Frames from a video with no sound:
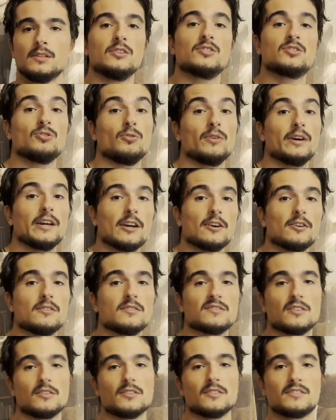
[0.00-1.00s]
So
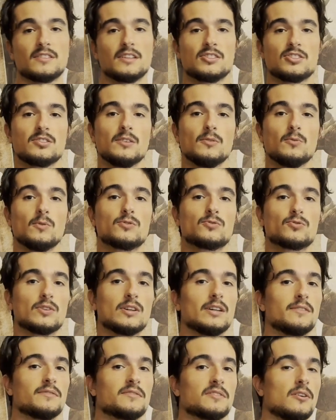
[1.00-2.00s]
errors are essentially what
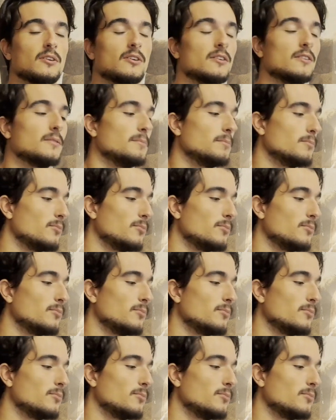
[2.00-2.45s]
drives our